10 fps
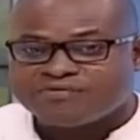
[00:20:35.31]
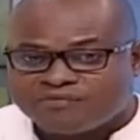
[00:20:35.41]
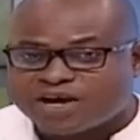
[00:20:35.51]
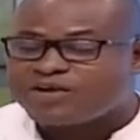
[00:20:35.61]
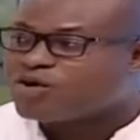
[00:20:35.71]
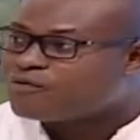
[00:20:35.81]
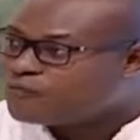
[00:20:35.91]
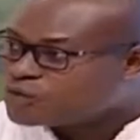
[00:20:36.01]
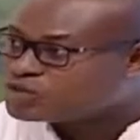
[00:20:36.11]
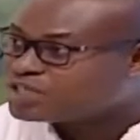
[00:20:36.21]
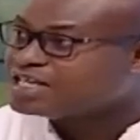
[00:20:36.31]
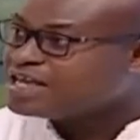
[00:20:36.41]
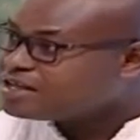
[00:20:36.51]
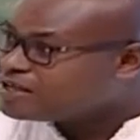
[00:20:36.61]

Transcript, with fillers: very unfortunate. In